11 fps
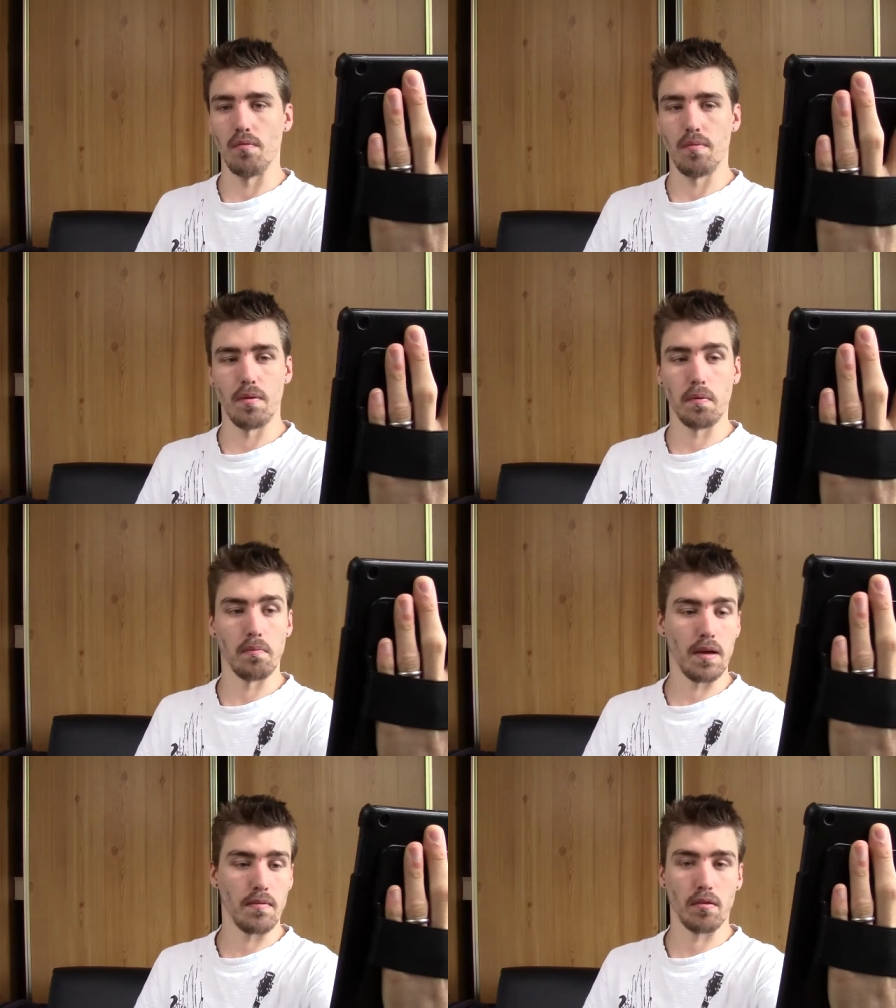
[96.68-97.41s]
And
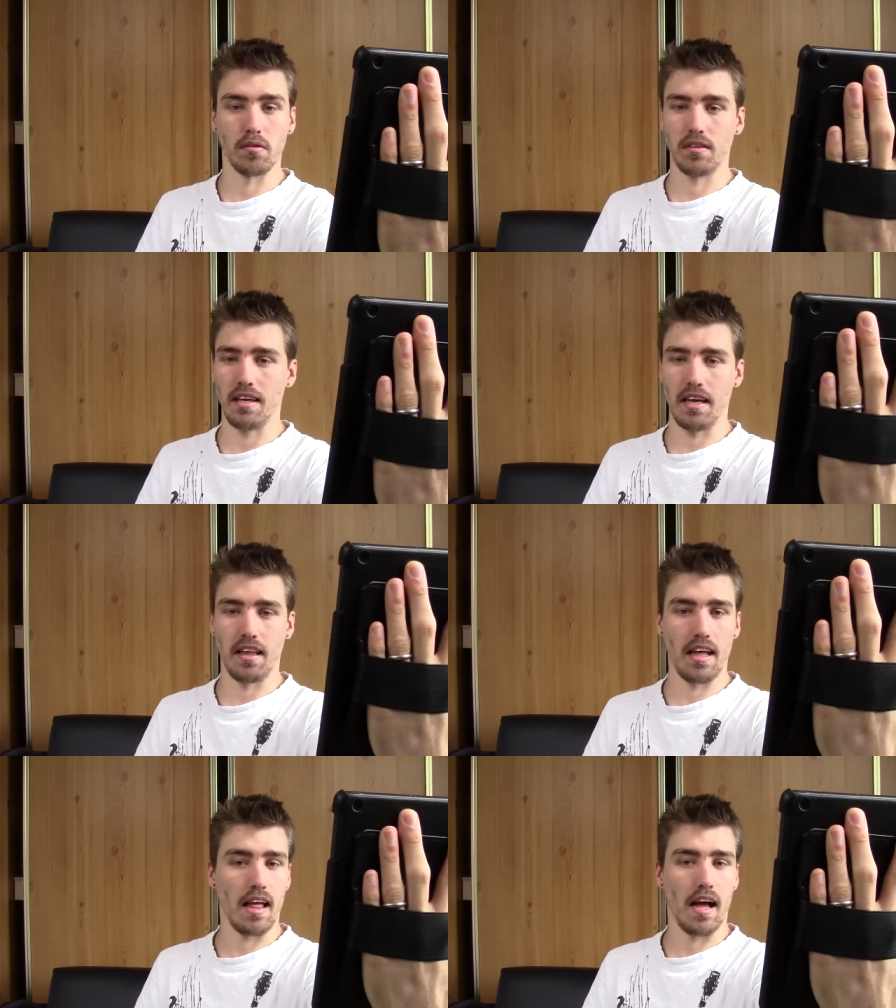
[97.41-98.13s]
people may be able to see
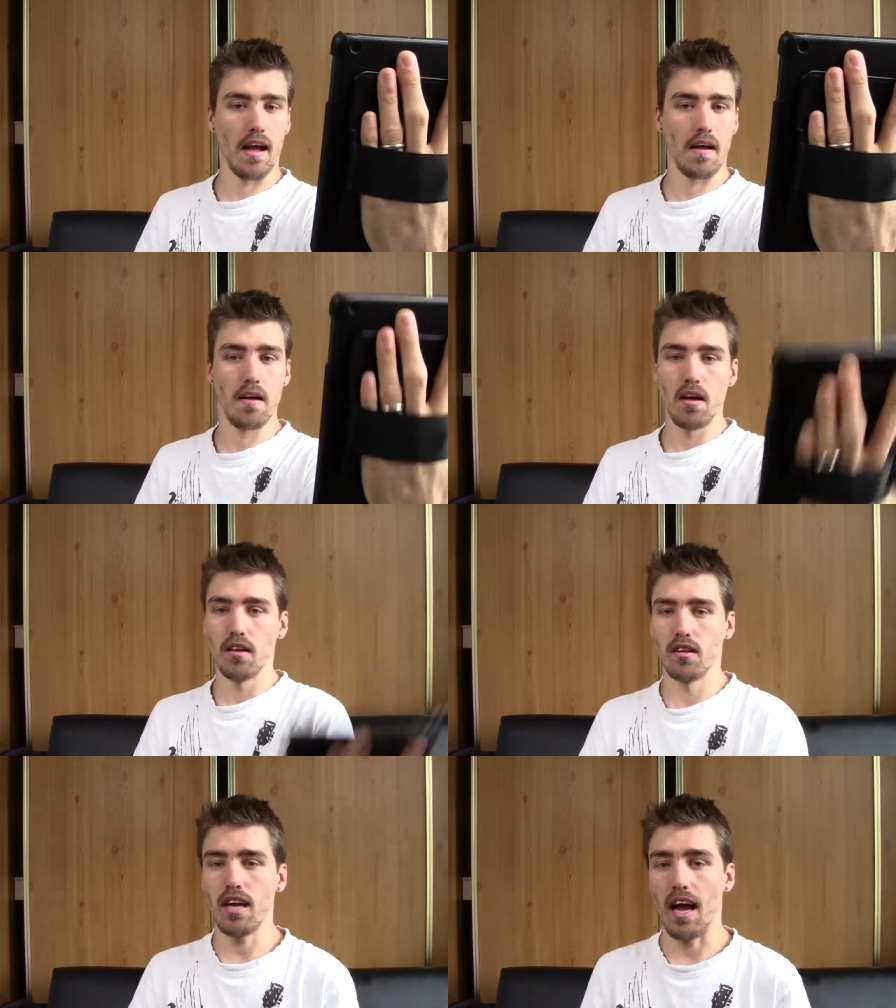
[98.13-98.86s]
it like that.
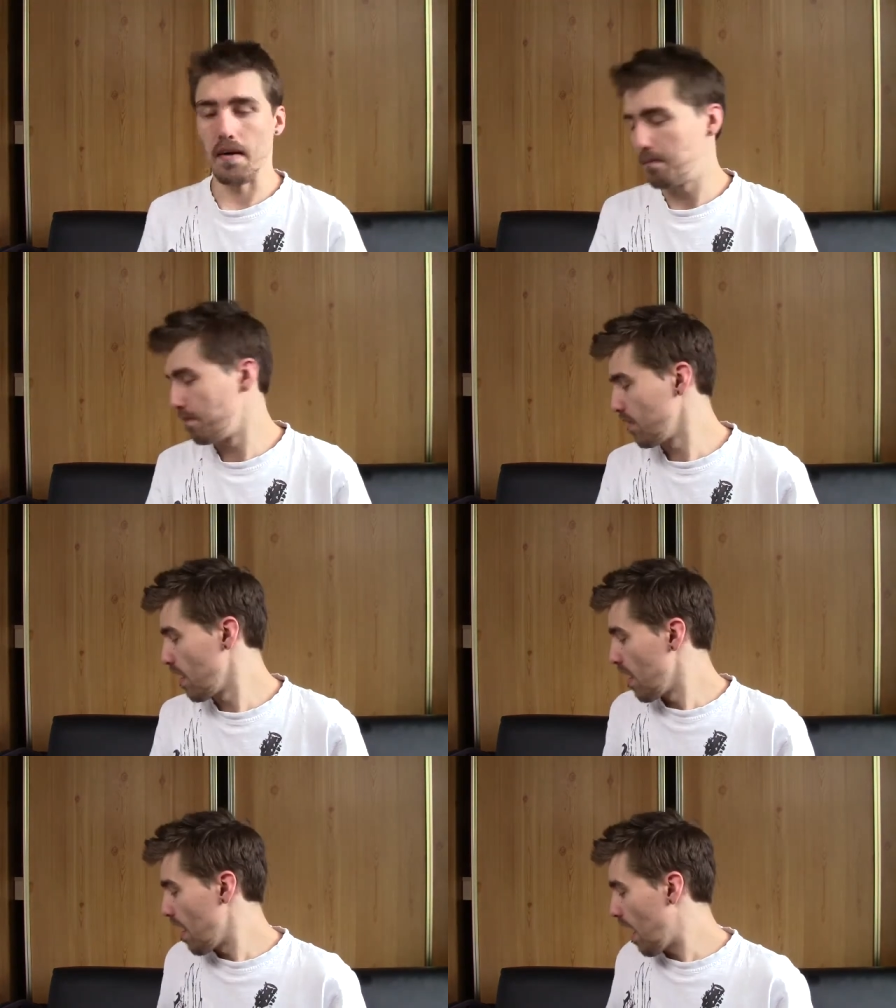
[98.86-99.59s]
So yeah,
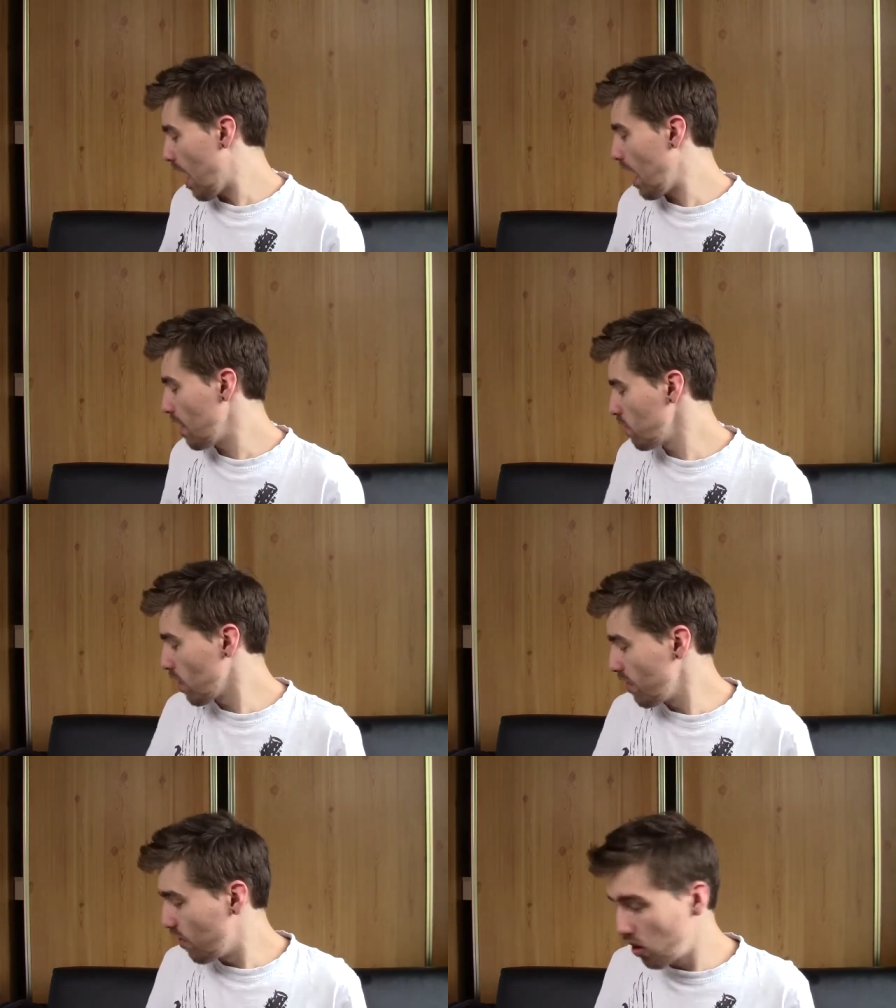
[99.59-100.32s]
I am
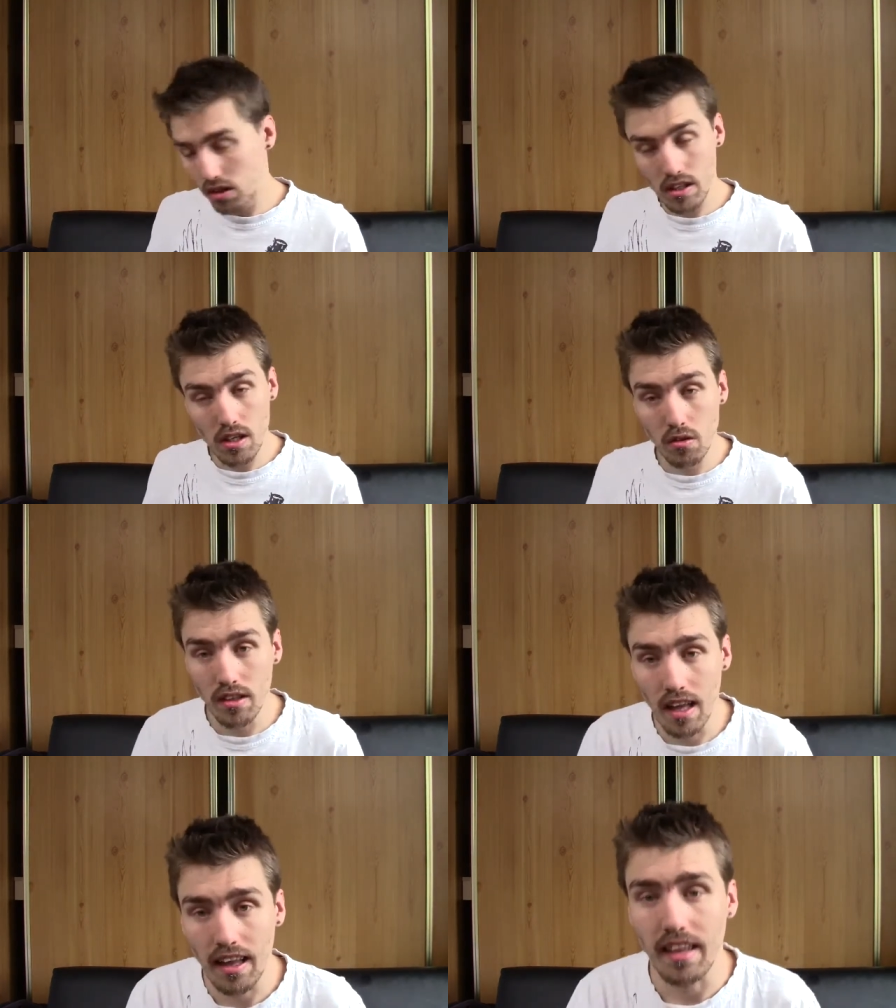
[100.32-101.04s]
looking forward to
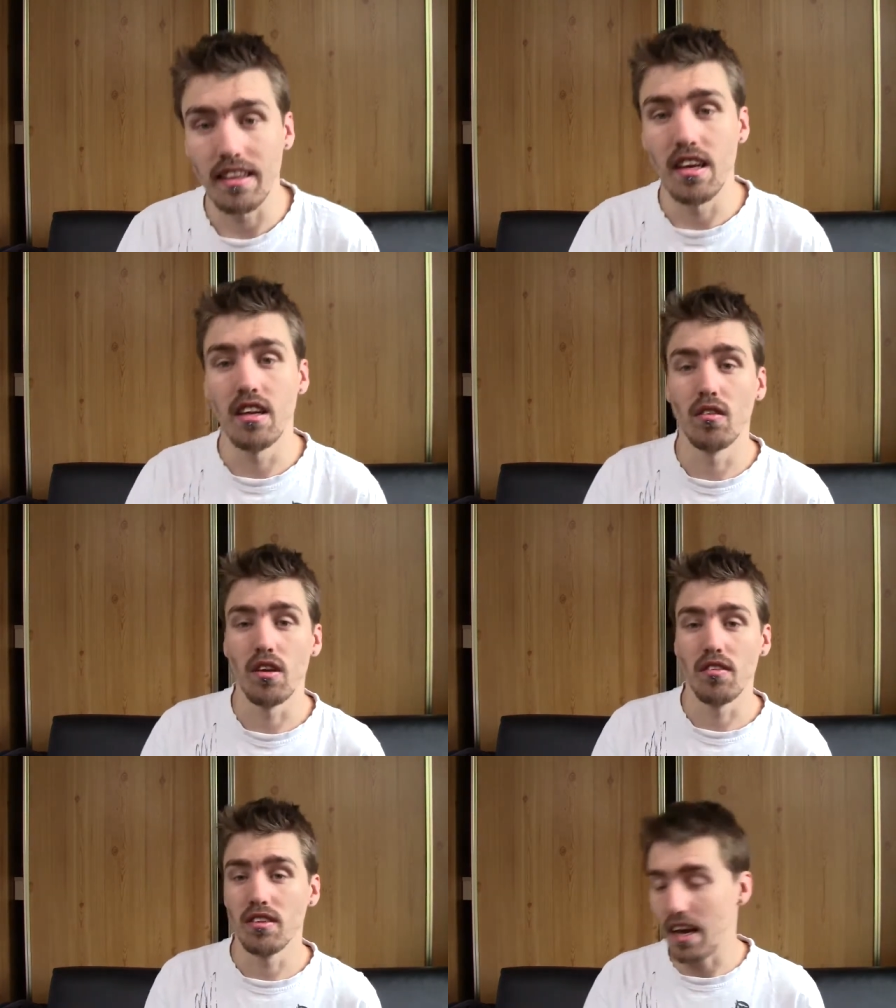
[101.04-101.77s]
using that. That turned
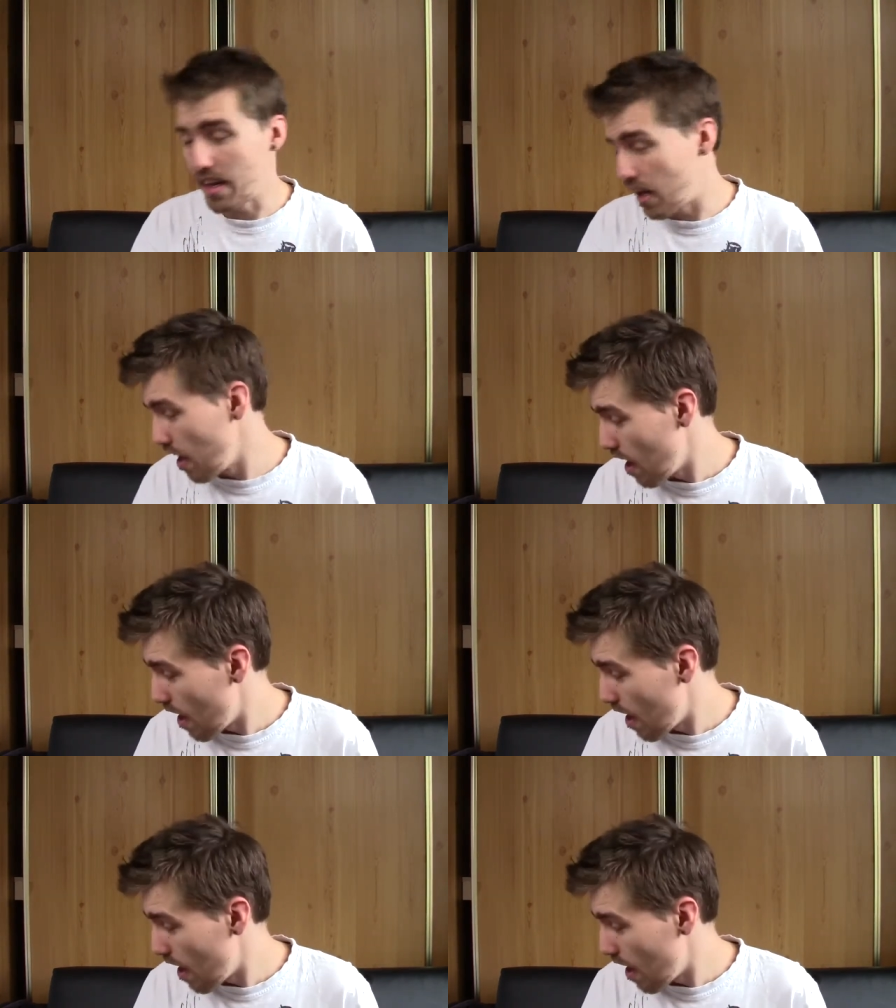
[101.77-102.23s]
up the other day.